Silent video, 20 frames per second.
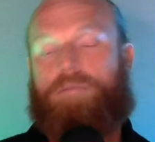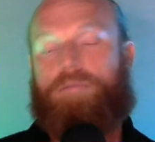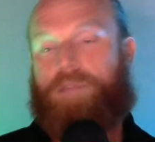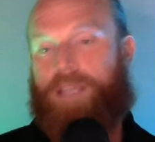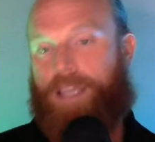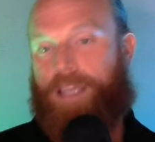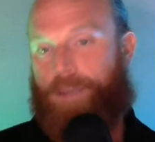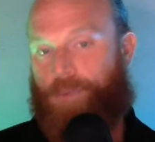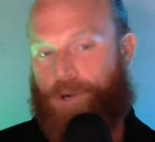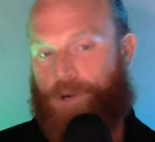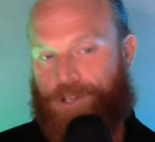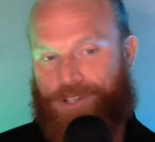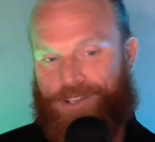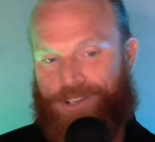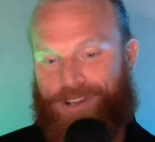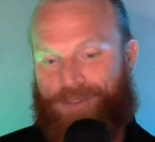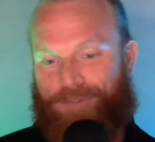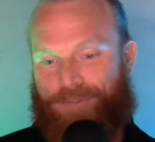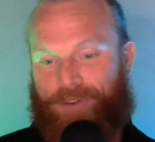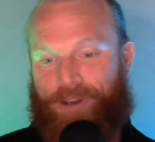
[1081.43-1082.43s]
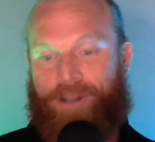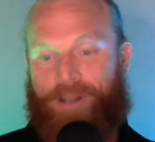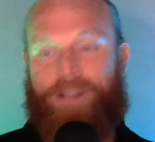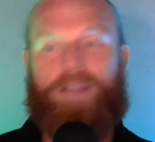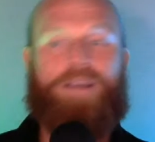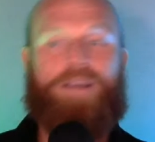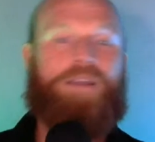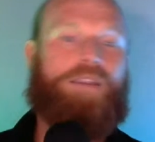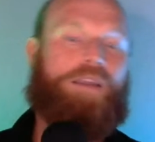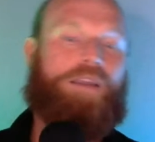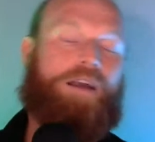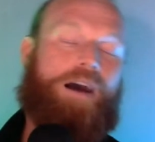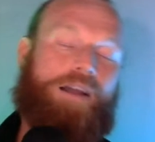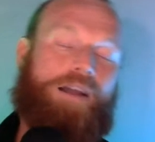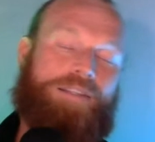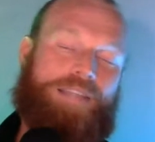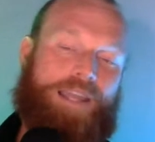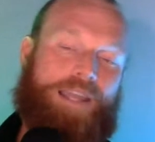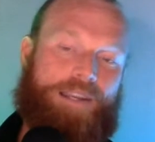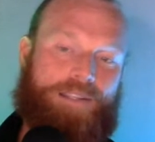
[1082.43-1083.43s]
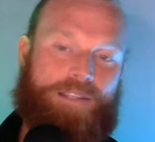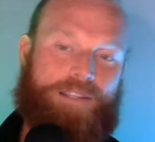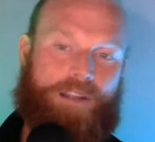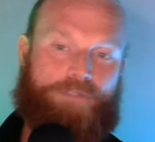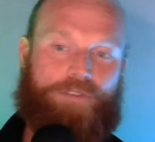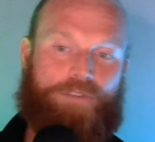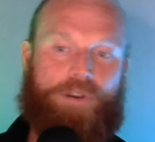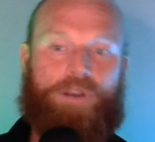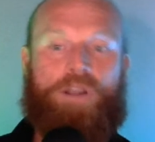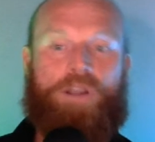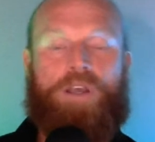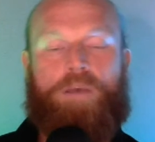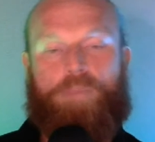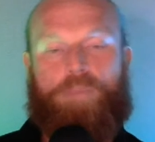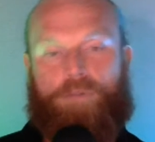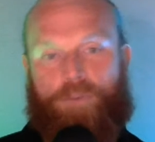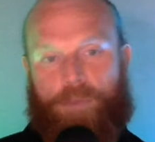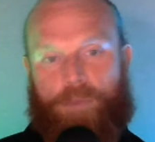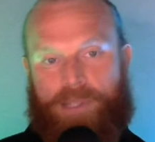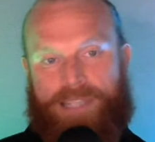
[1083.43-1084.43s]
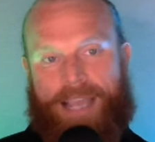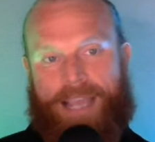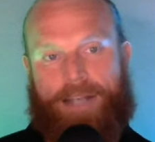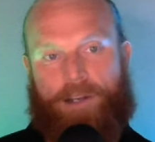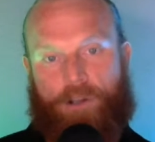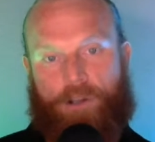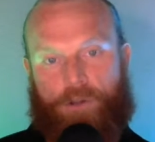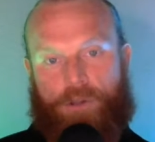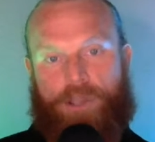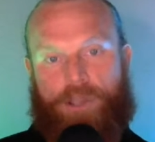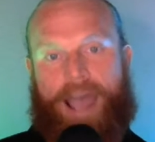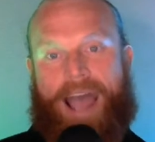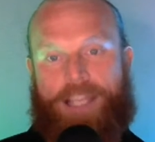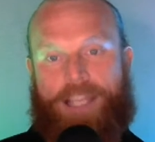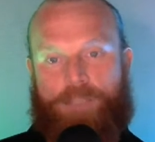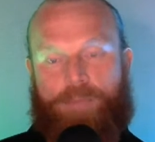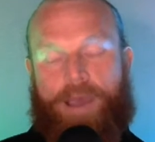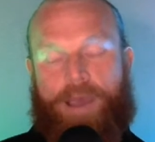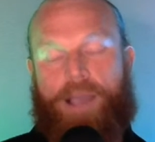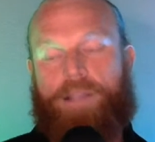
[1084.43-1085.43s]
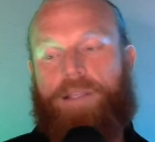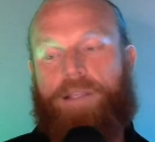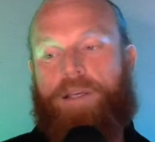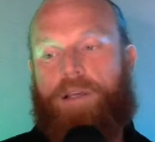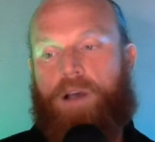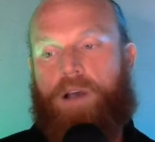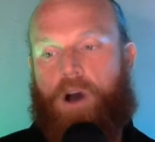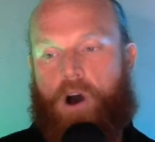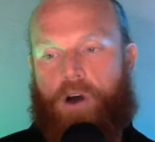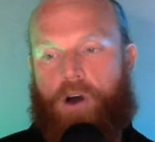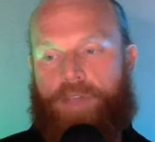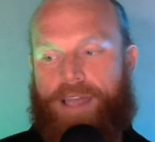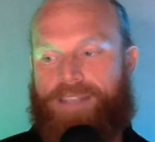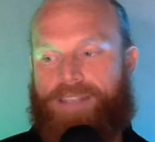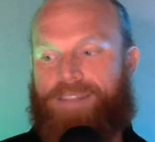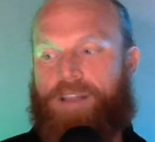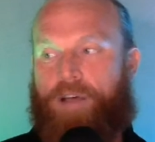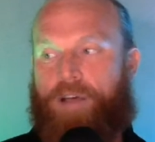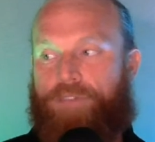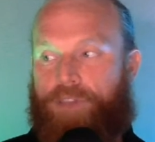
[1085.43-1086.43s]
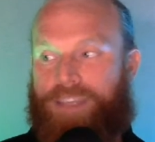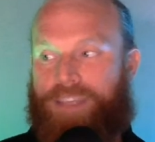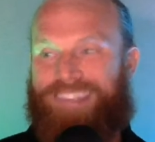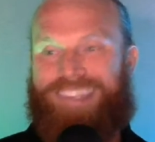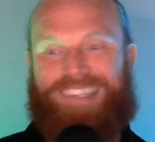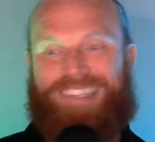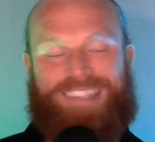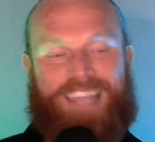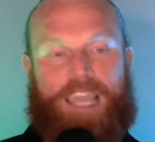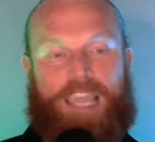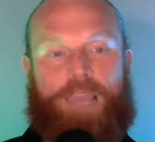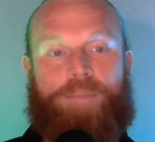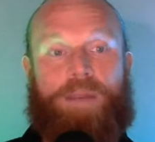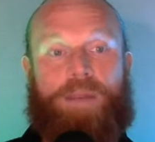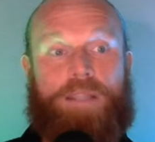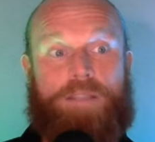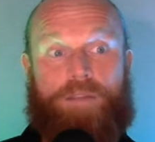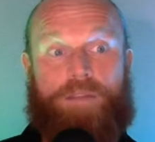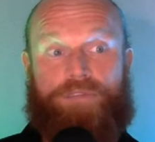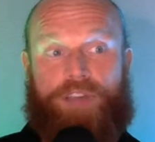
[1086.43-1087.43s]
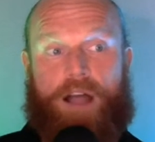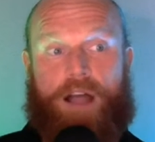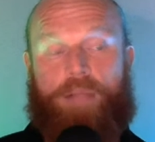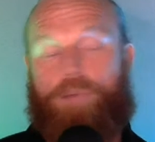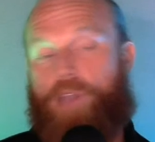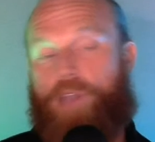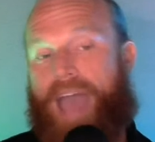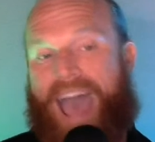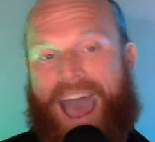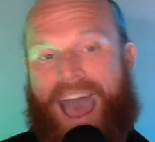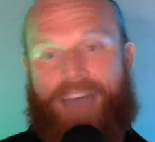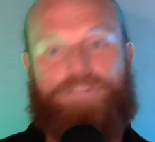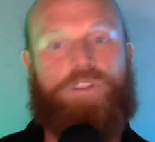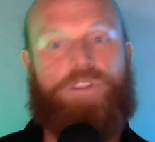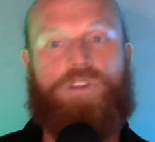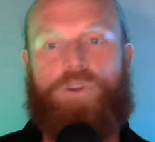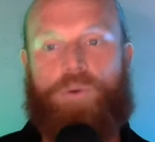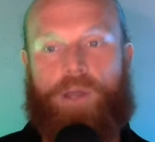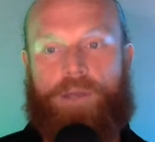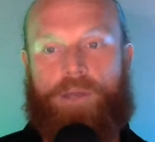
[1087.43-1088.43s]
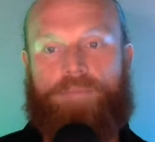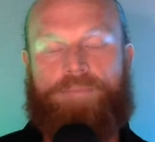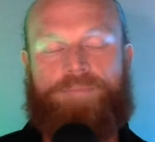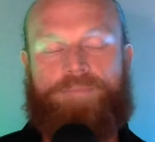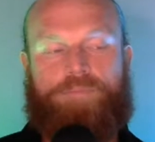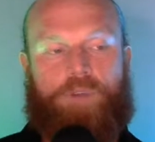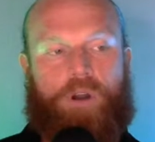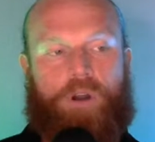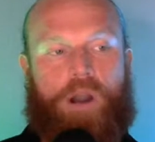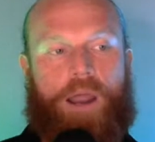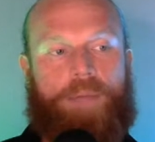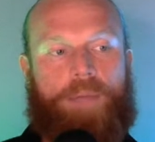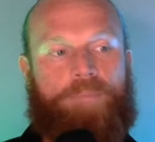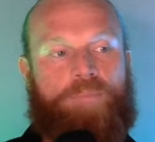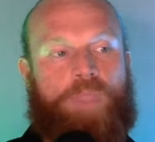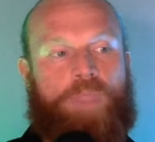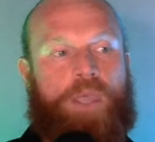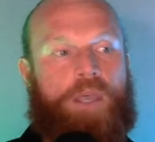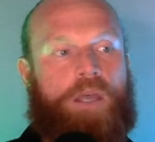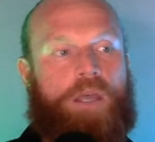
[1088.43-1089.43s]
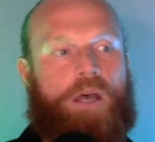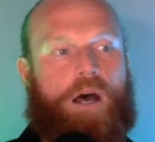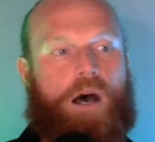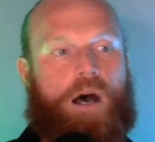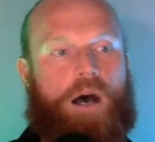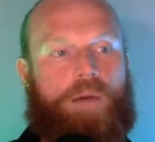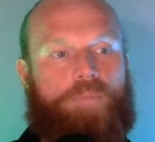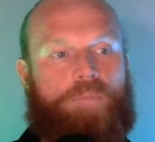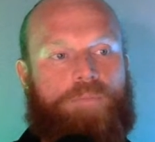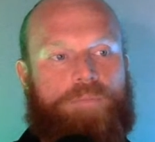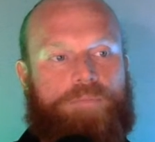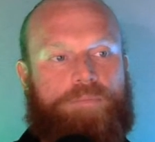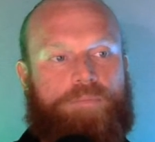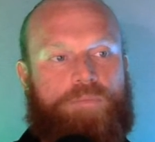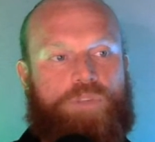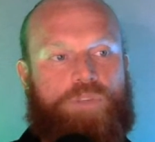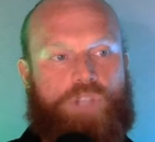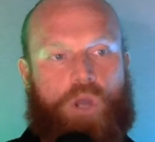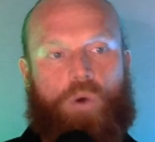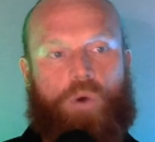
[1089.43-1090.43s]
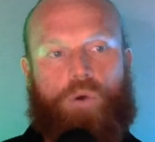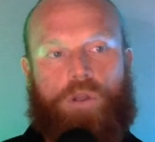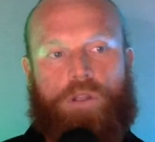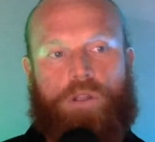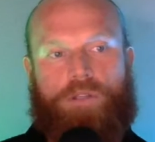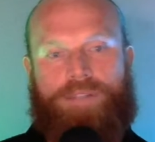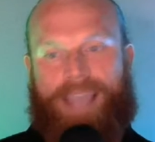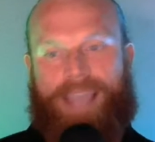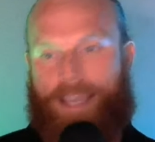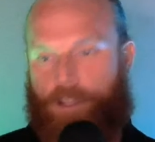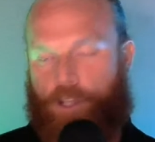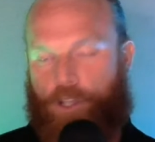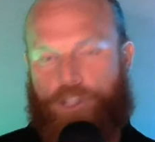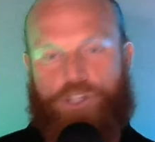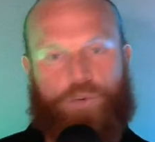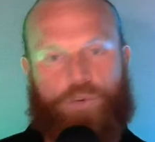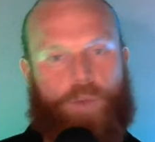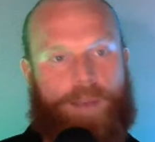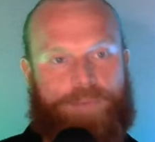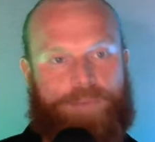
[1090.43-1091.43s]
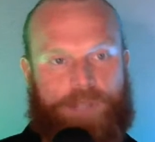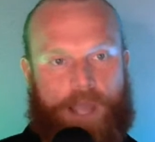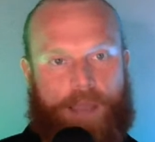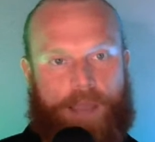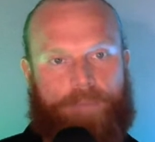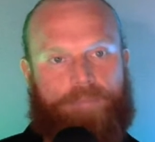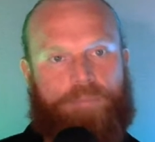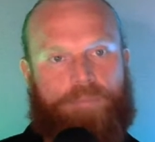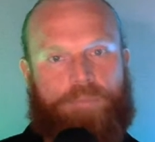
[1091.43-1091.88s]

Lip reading: Keywords are different. The content is different. But from a technical aspect, all that stuff is the same and it's infallible. You have to do it. All right. So take a look at your website.